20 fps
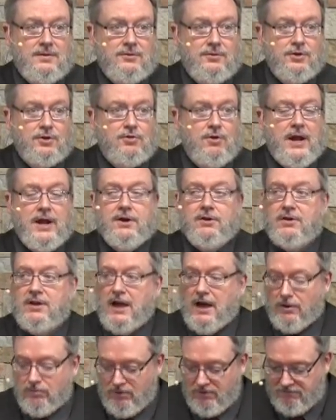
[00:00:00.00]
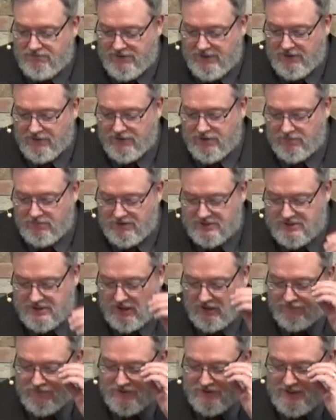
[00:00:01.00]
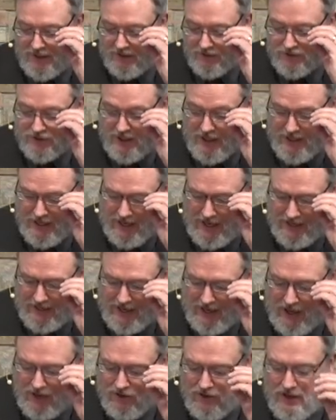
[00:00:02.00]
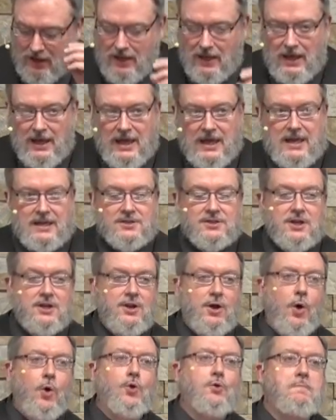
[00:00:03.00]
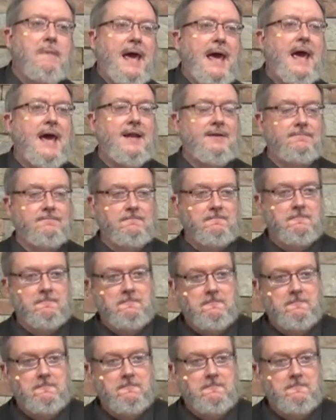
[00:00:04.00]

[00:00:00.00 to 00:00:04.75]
the greater God revealed himself as El Shaddai. Now he's an old man.